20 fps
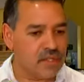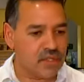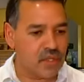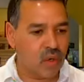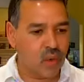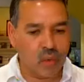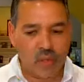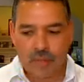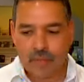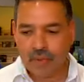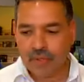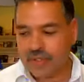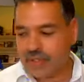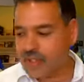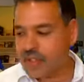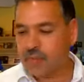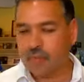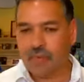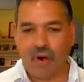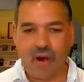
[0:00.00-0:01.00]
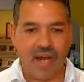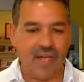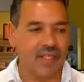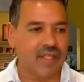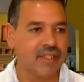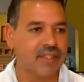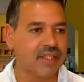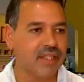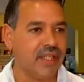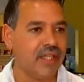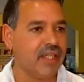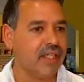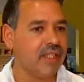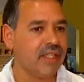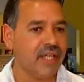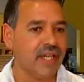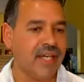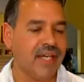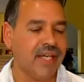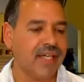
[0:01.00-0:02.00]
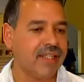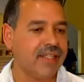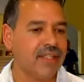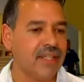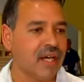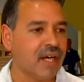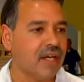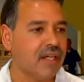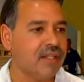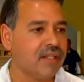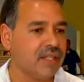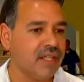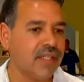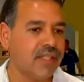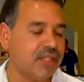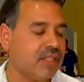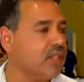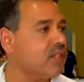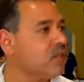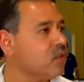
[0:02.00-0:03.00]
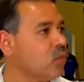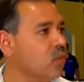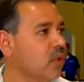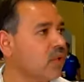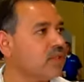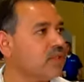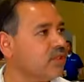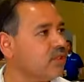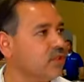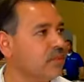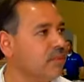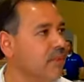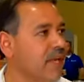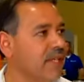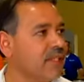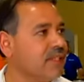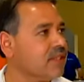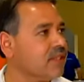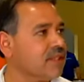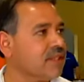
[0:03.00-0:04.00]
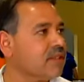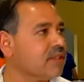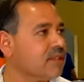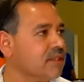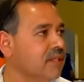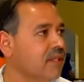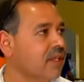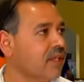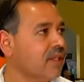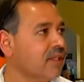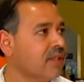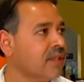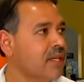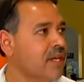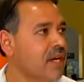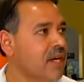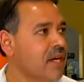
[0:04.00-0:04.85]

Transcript: So we put this product in, and it just works tremendously, you know.